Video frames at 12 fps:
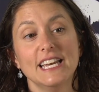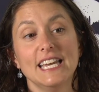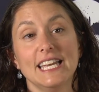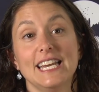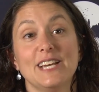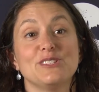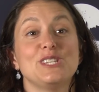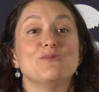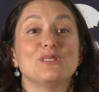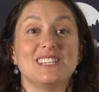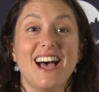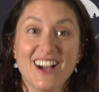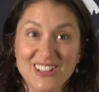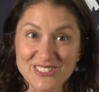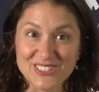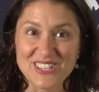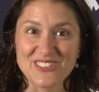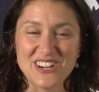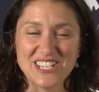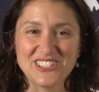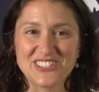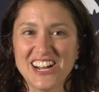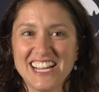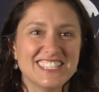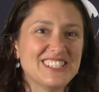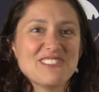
he announced he was not closing the restaurant.